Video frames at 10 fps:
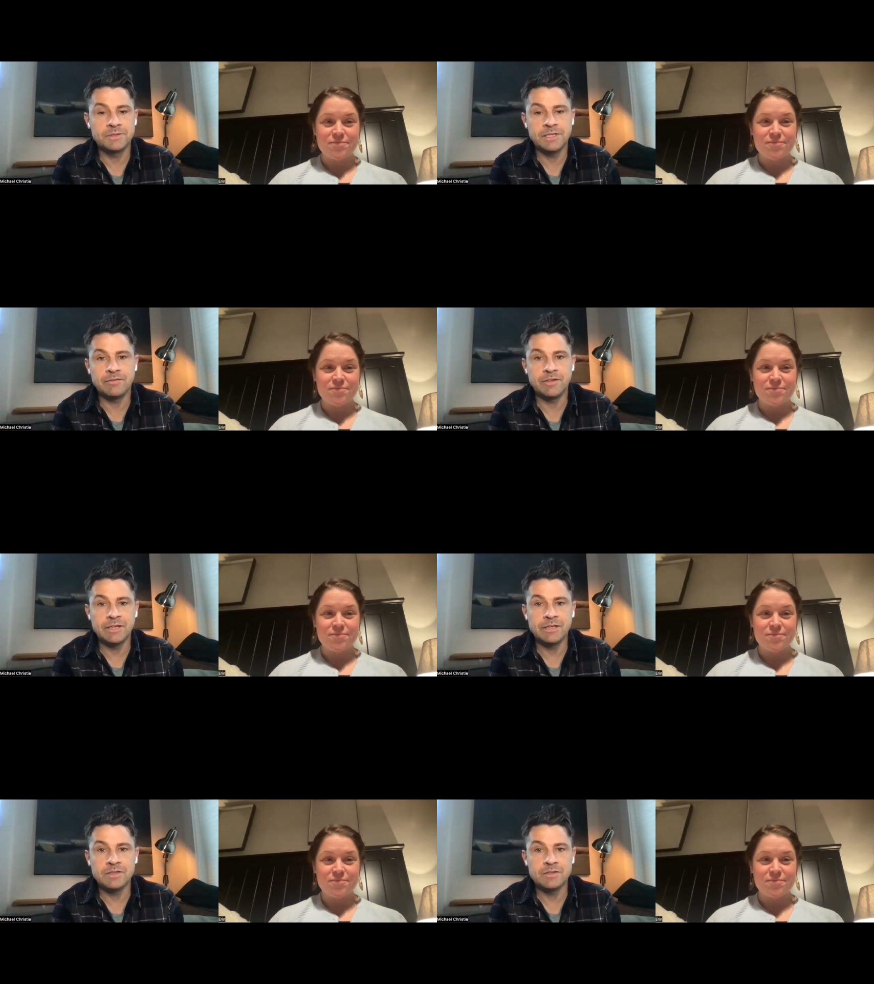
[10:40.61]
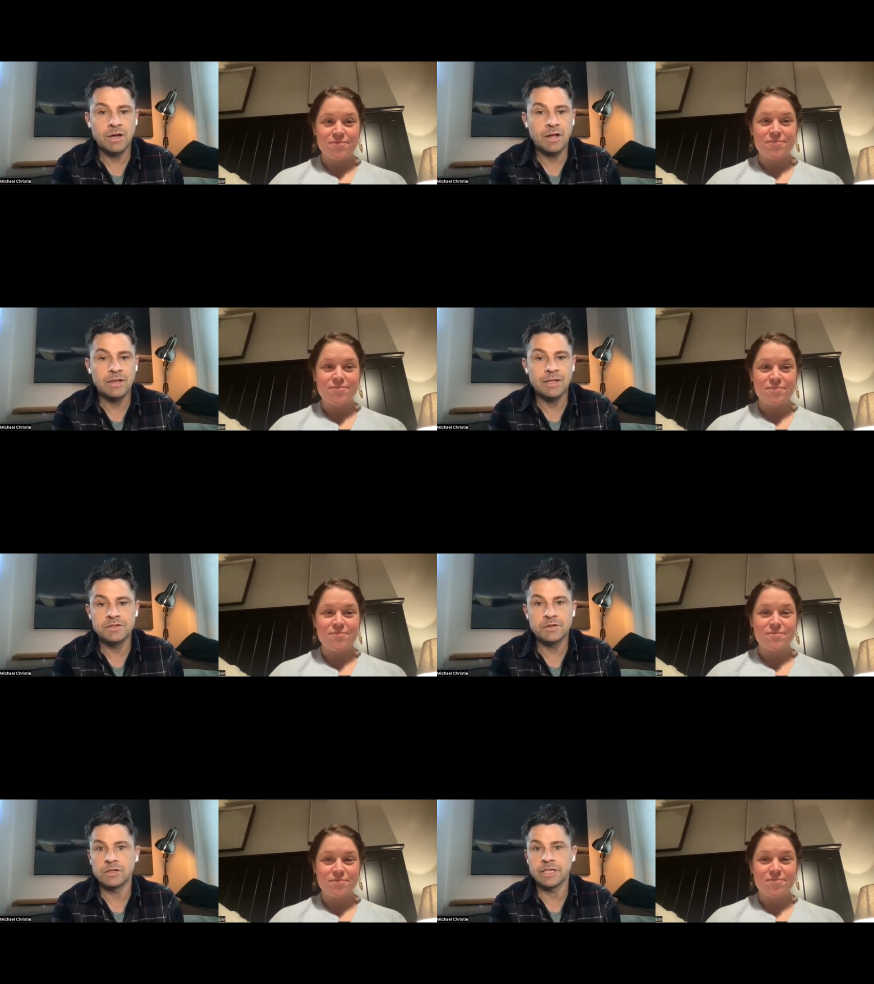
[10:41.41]
Speaker 1: TV as well and
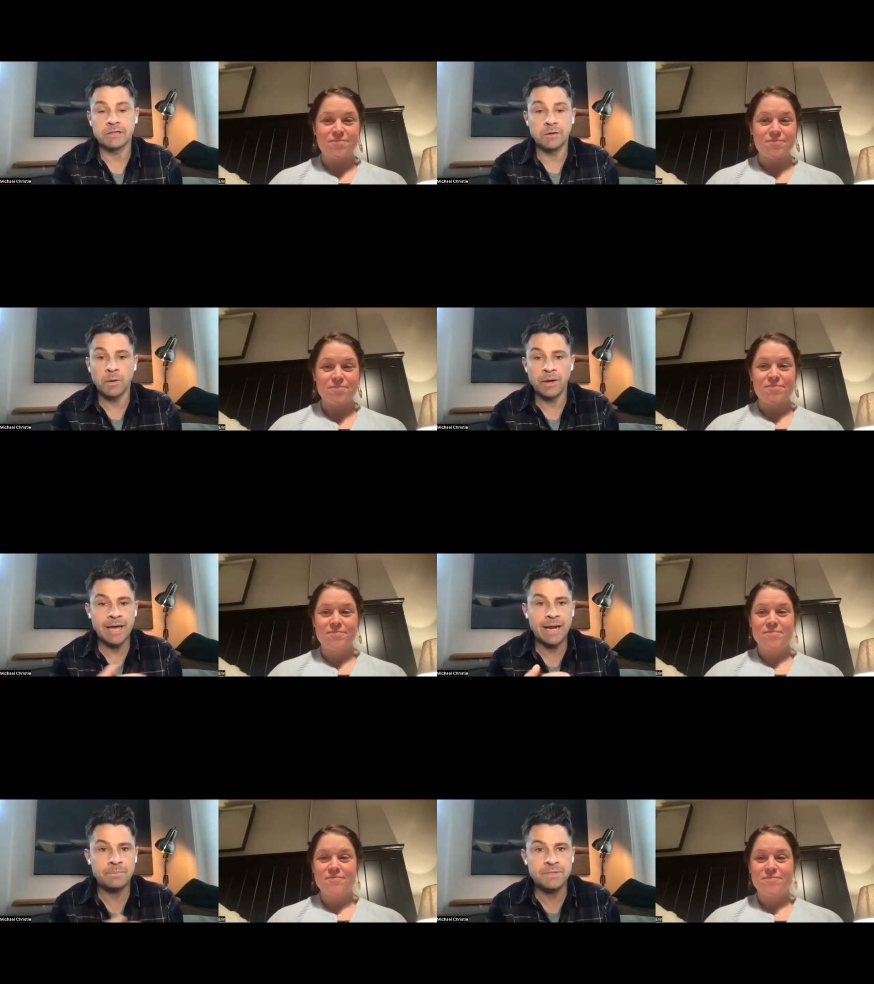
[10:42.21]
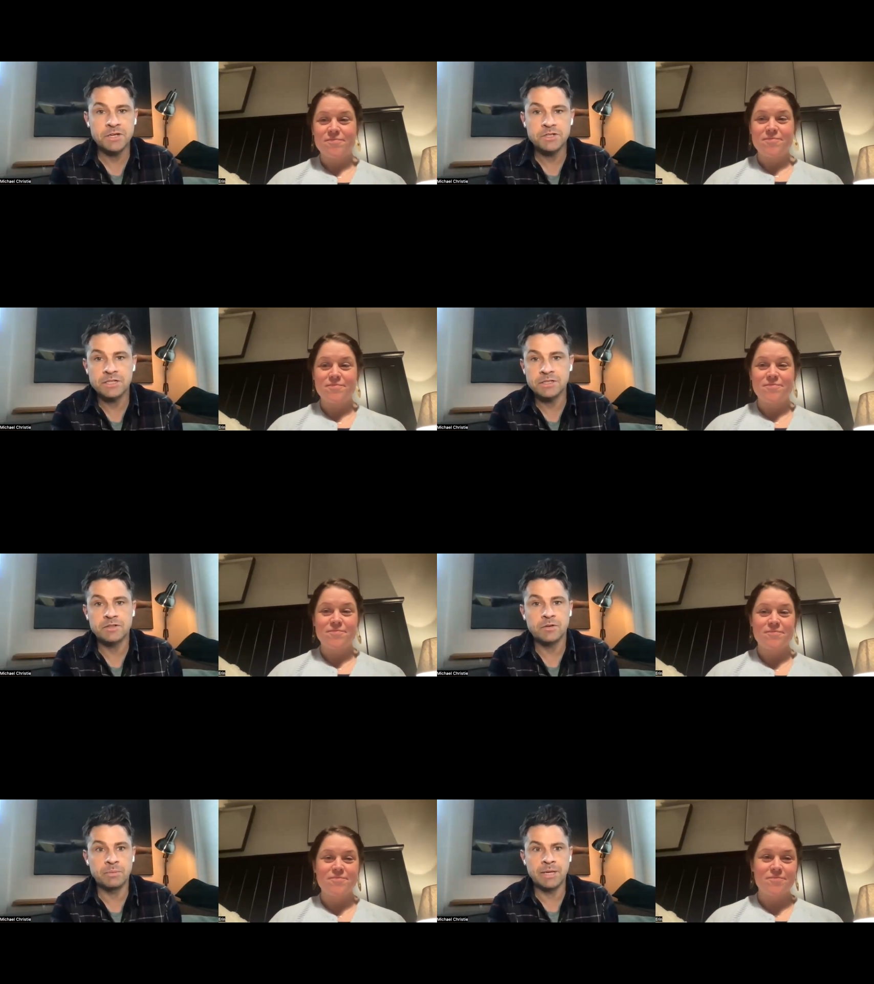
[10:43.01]
certainly literary
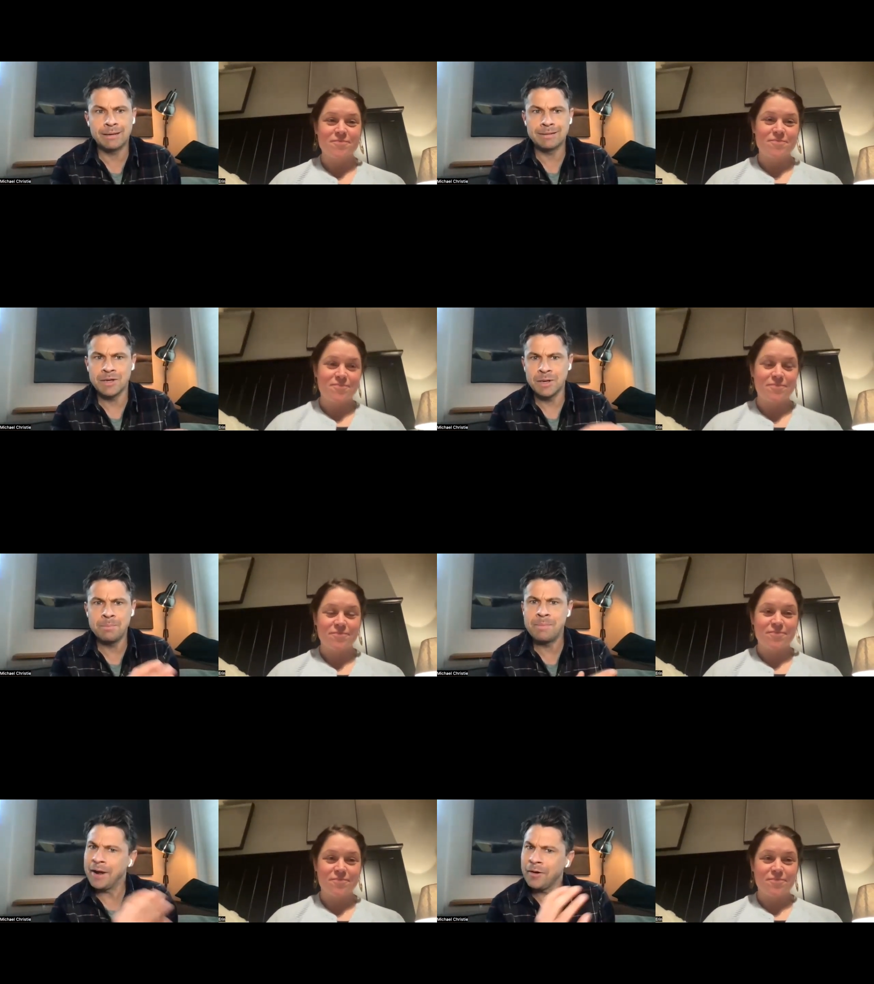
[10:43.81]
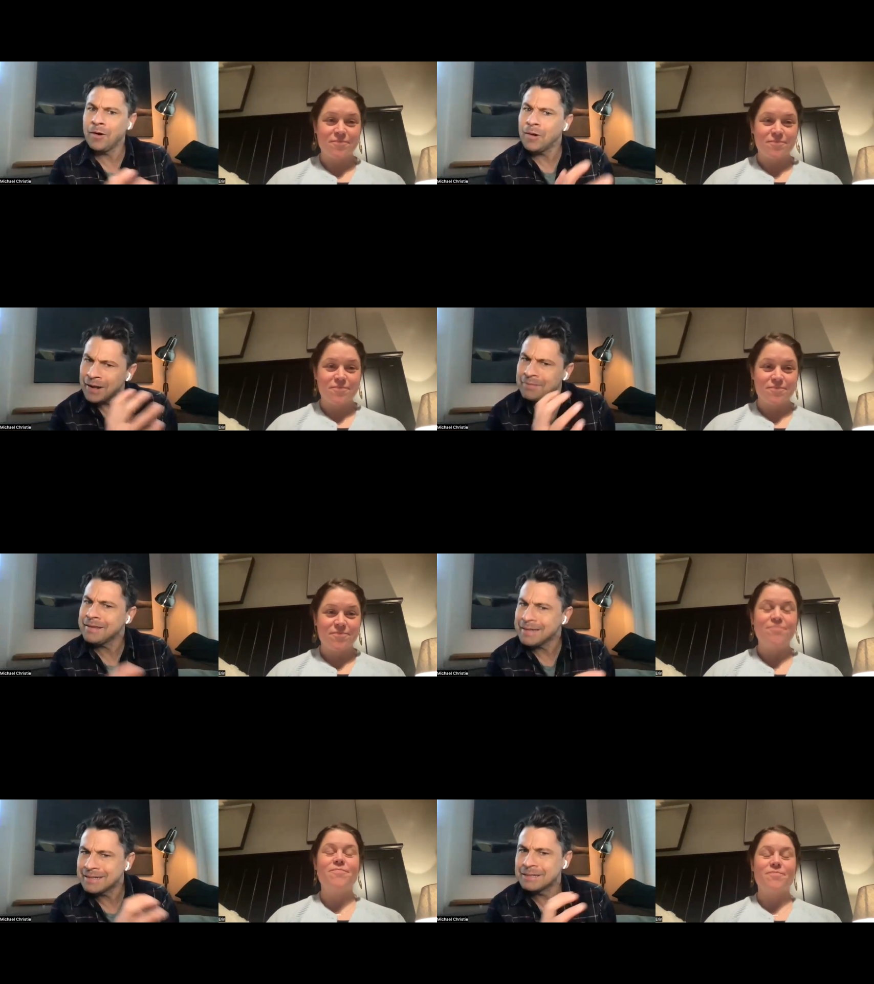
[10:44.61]
adaptations are being done better, I
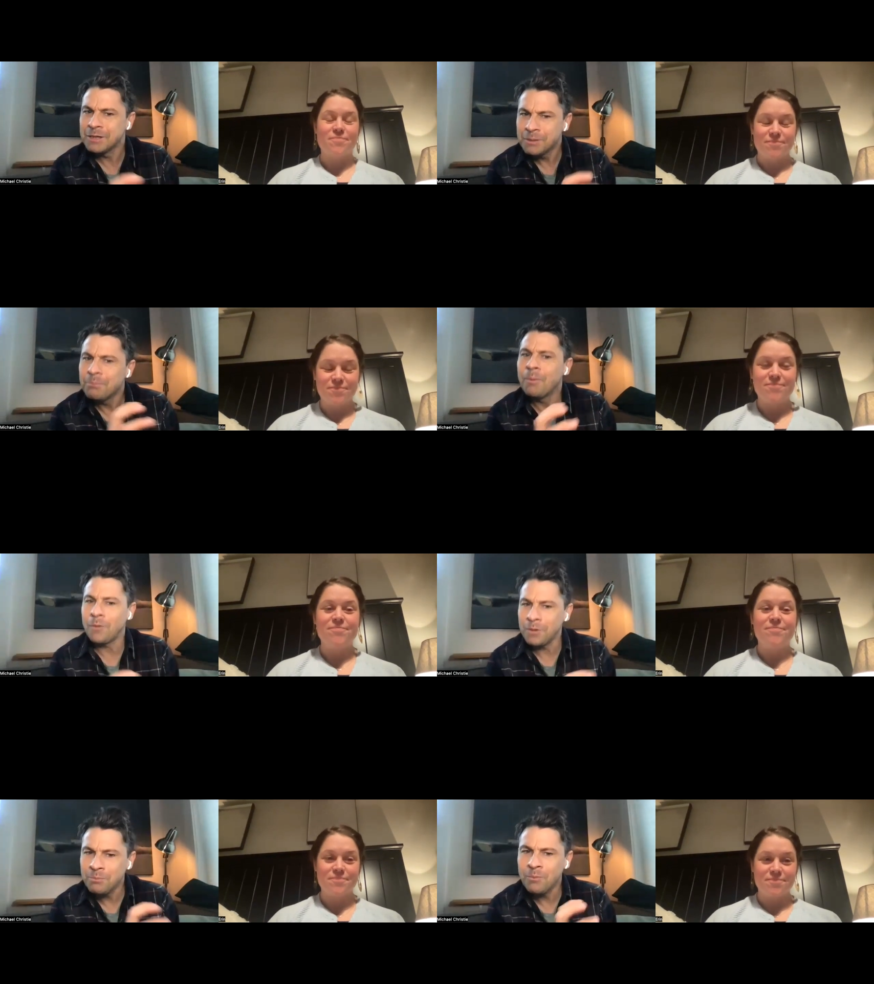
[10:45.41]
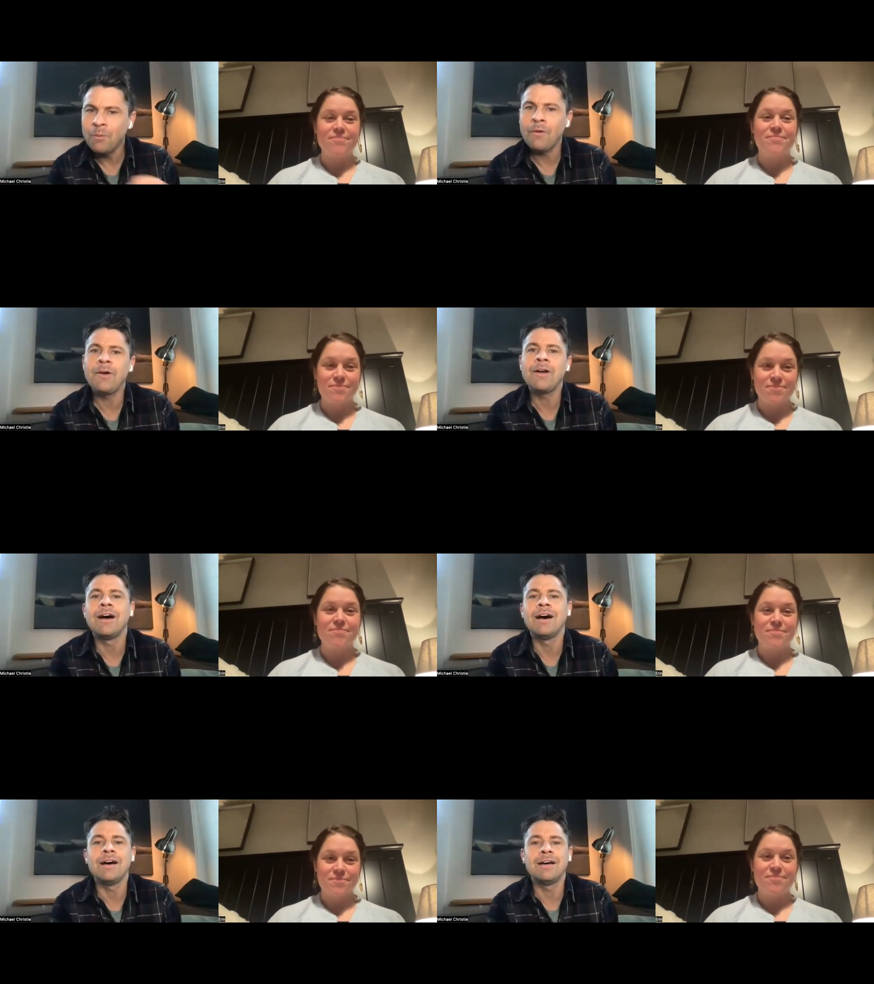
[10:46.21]
think, more and more.
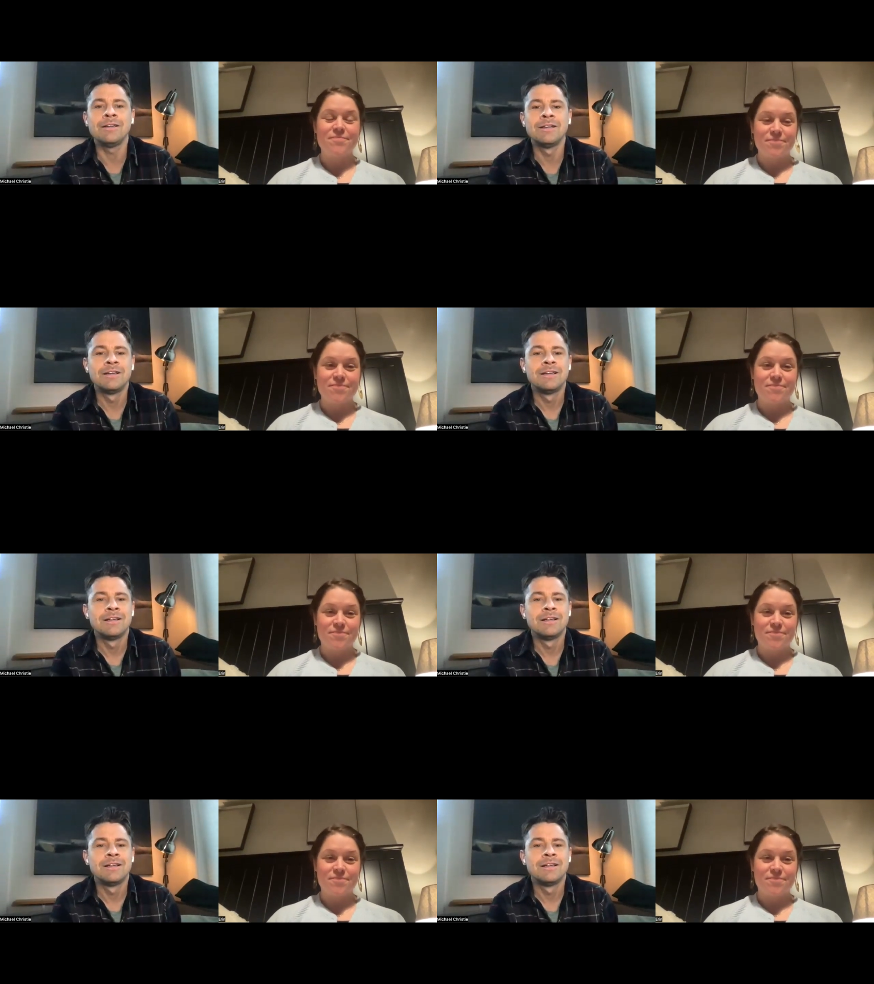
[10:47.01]
Uh